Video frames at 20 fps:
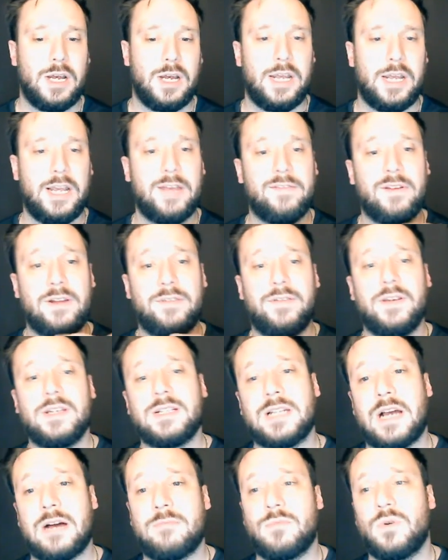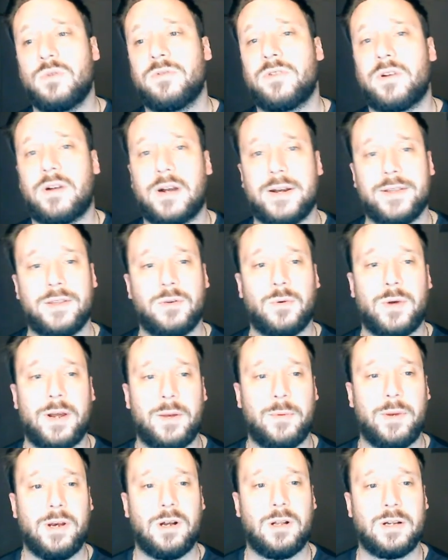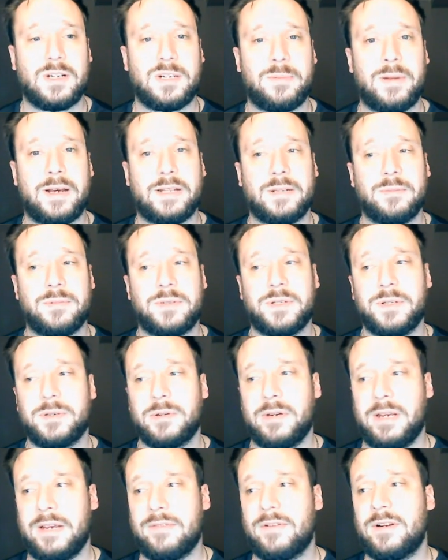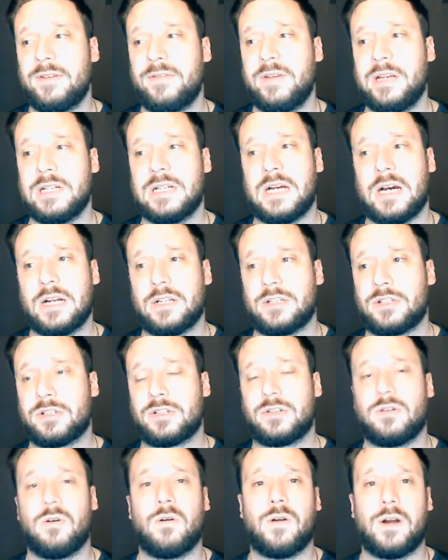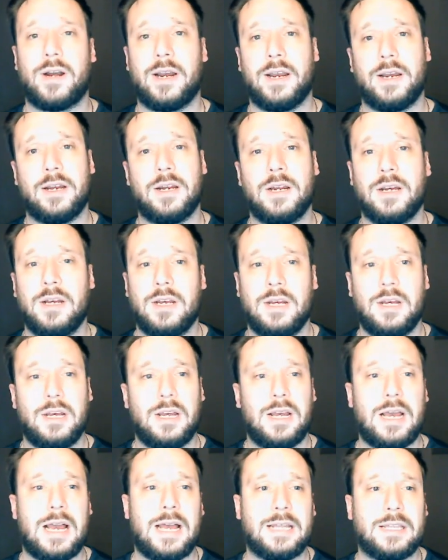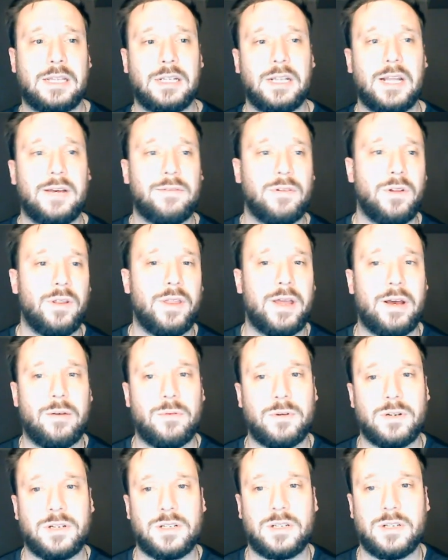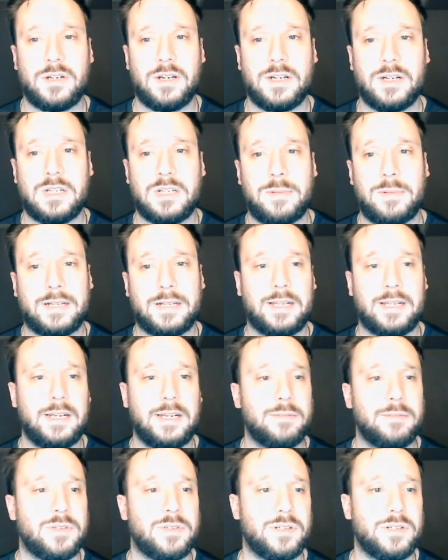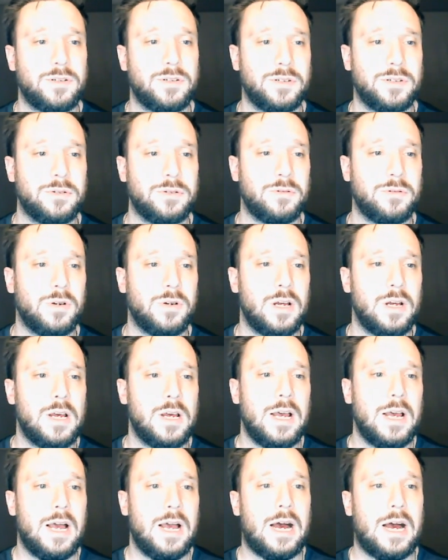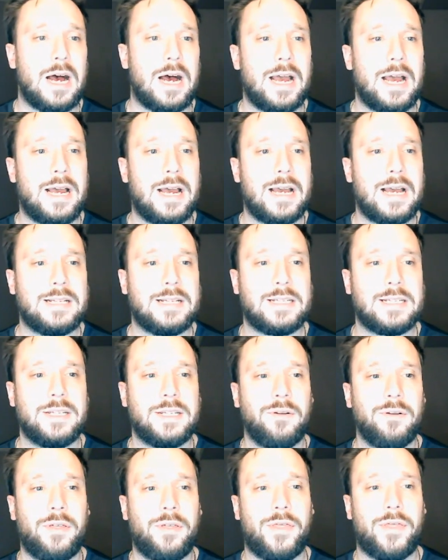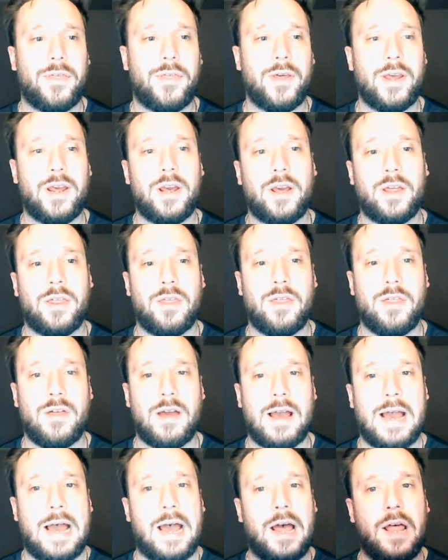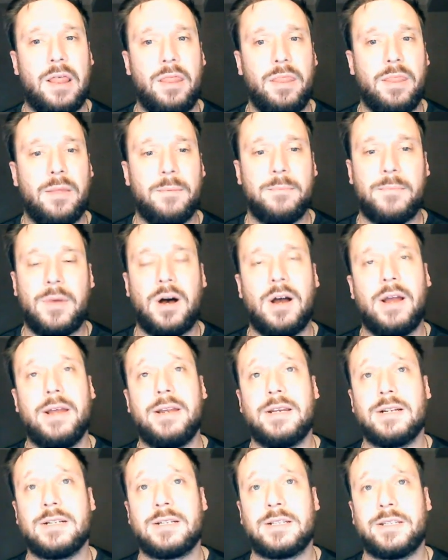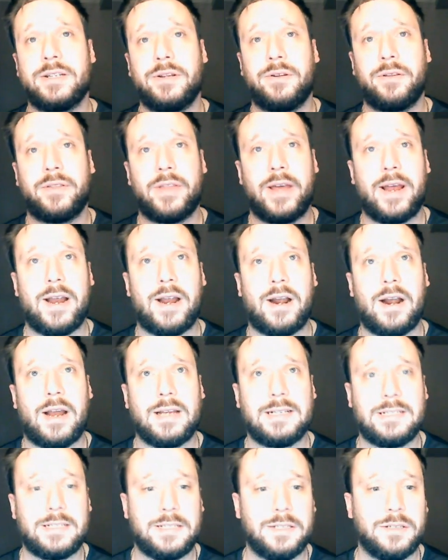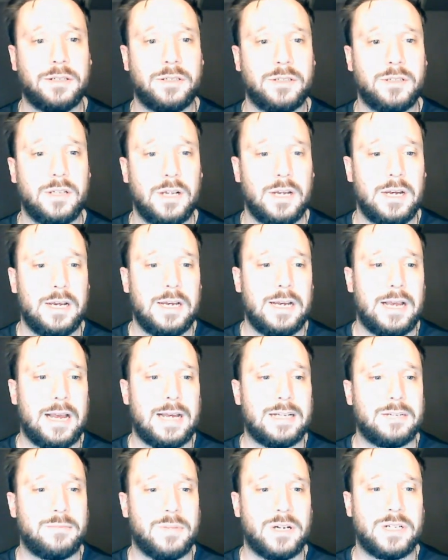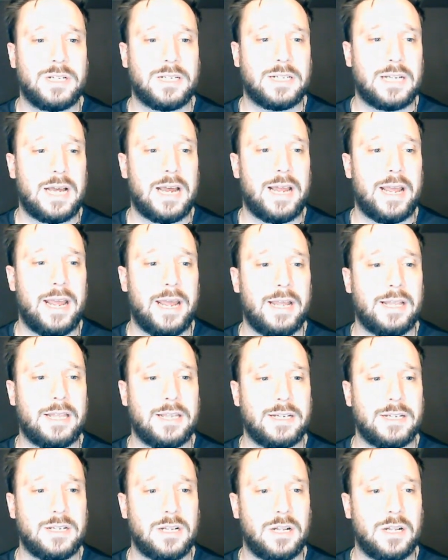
even if he's not moving around the way we all expect him to, even if he's not scoring at the level that we're expecting him to do, I, I still think that the mind is still there. I still, as much as I hate this